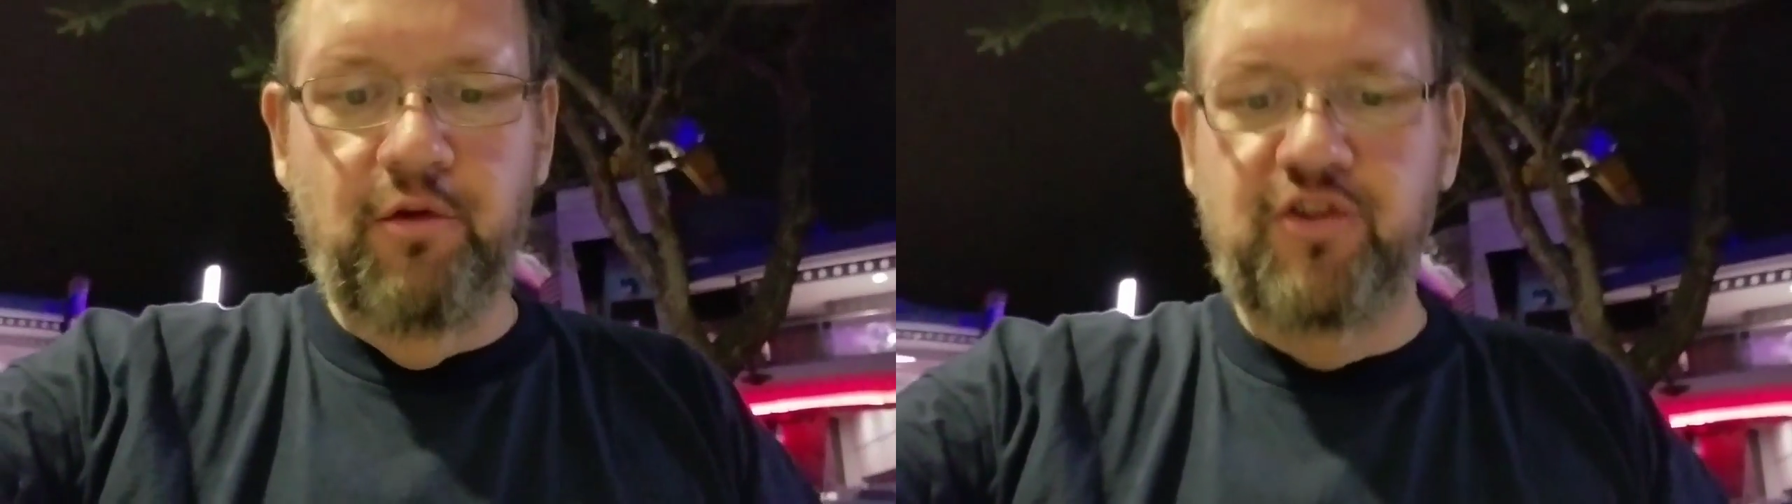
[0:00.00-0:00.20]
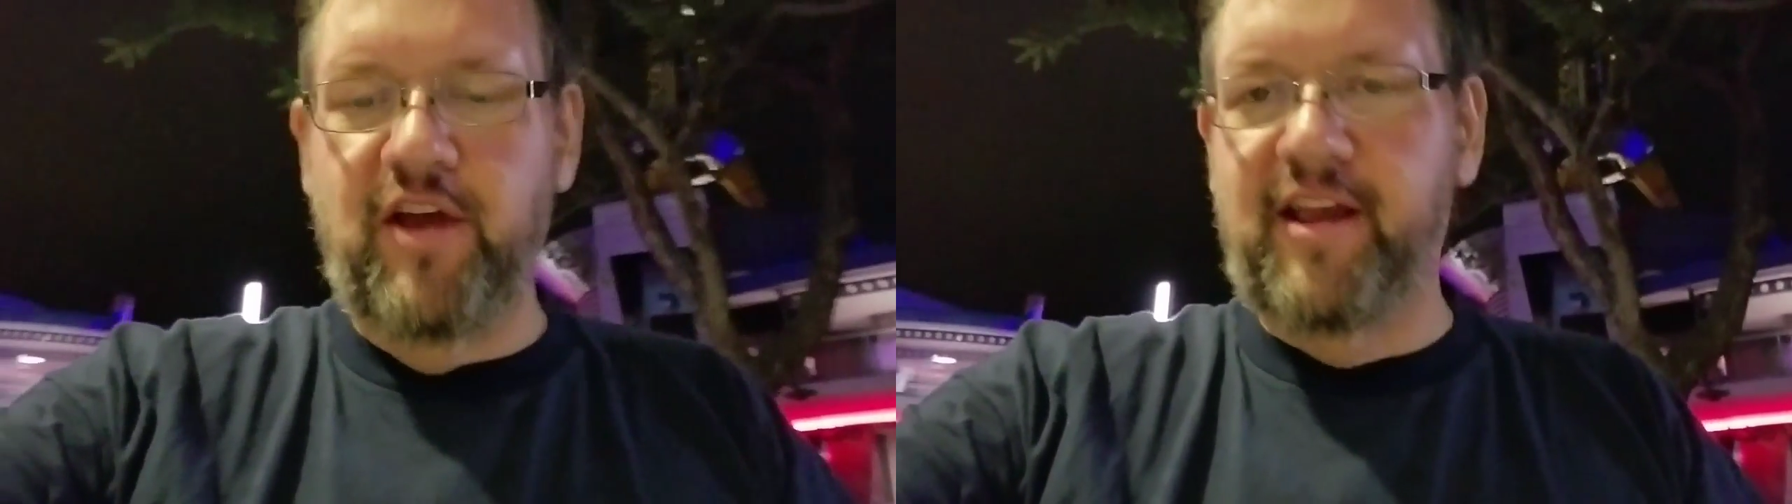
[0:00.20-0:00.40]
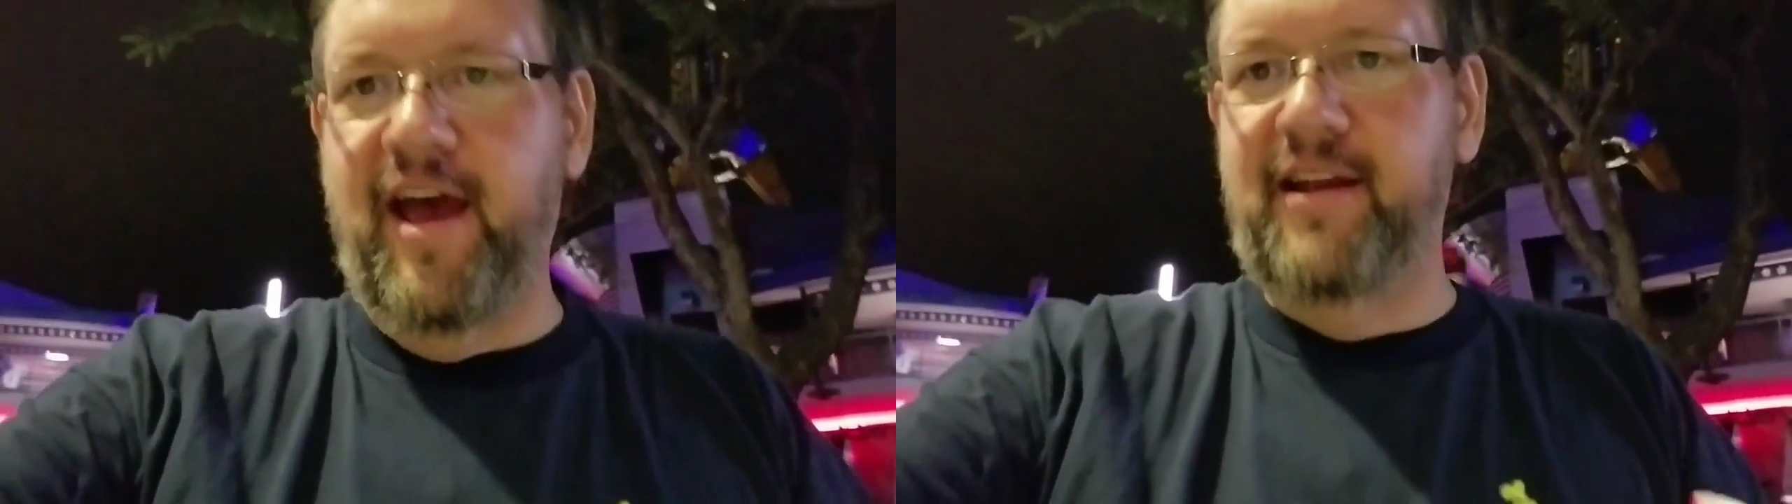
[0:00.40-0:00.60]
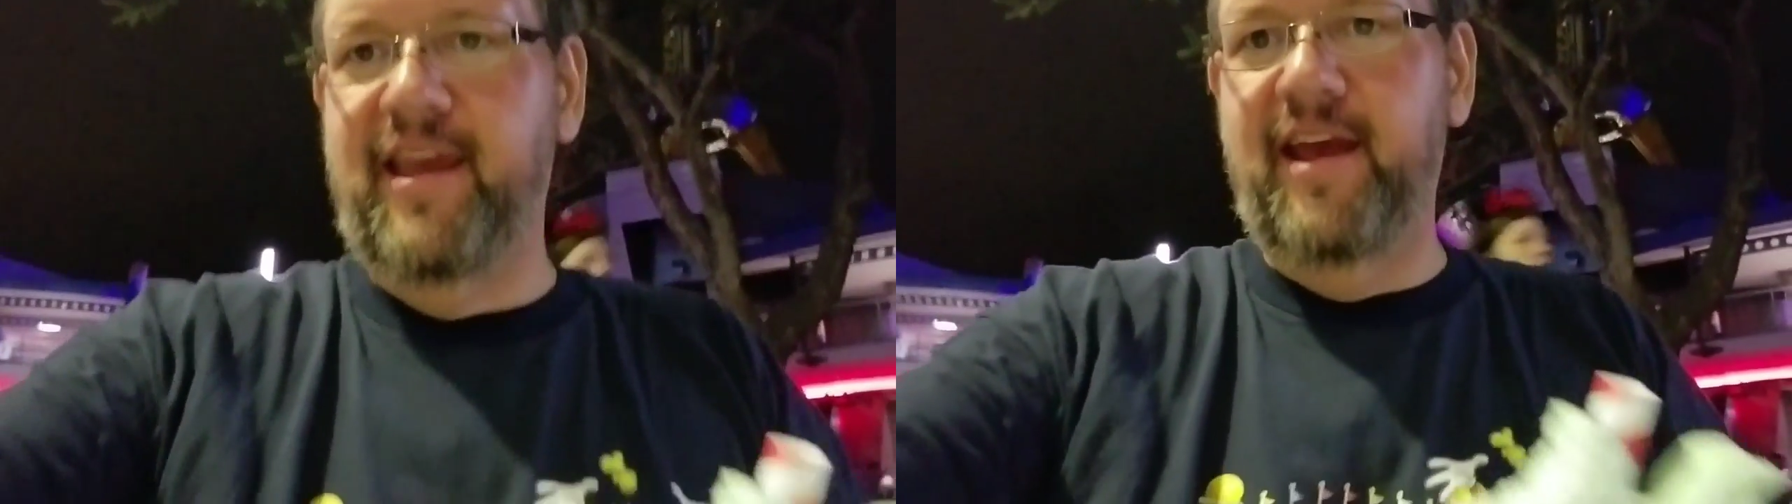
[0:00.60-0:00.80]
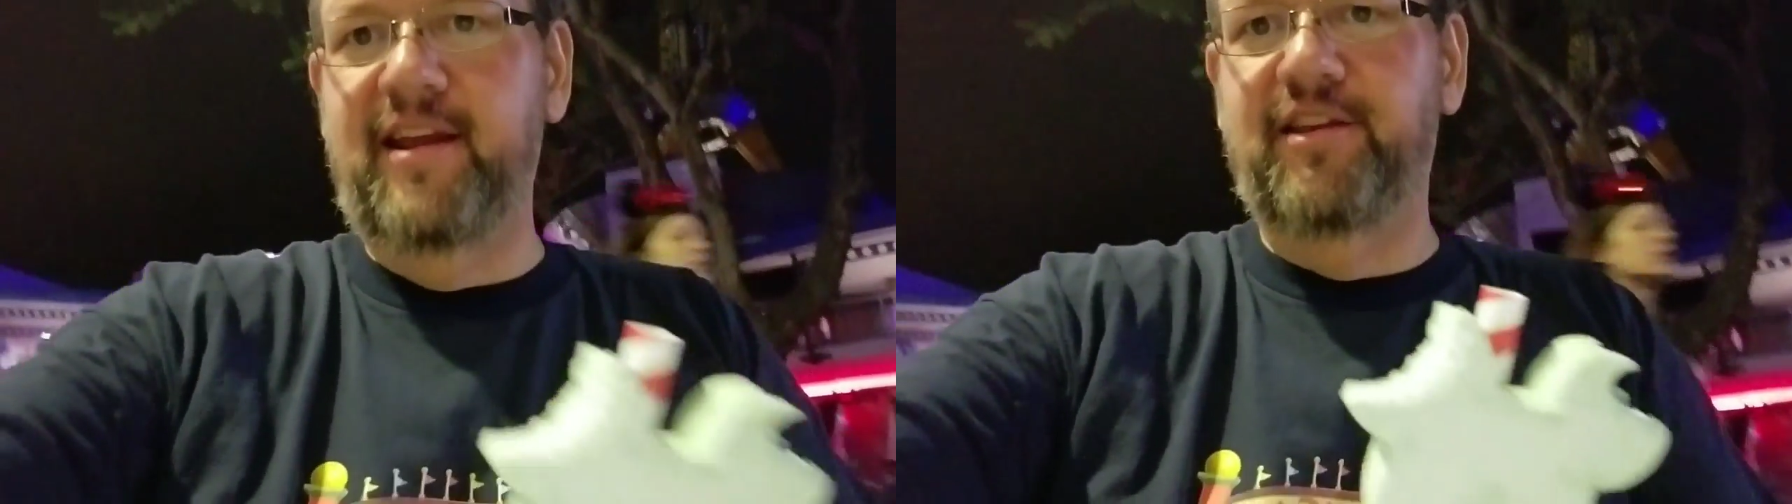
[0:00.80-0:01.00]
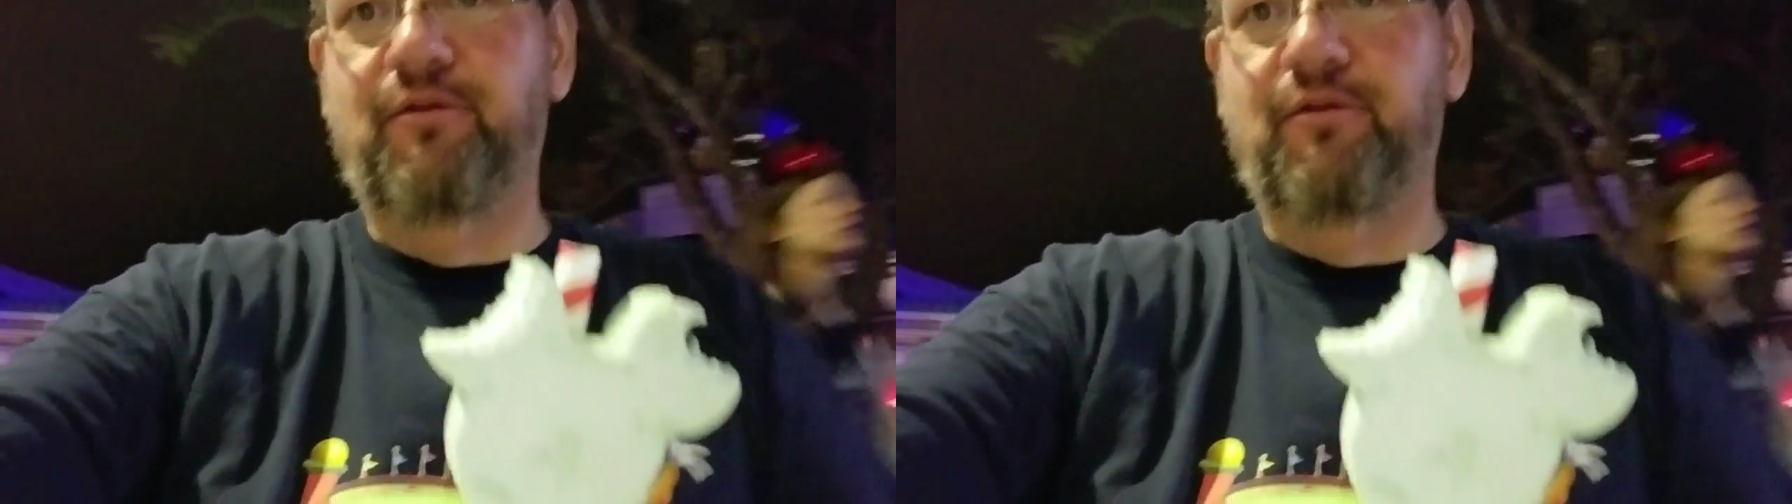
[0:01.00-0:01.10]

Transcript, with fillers: want to try the cotton candy as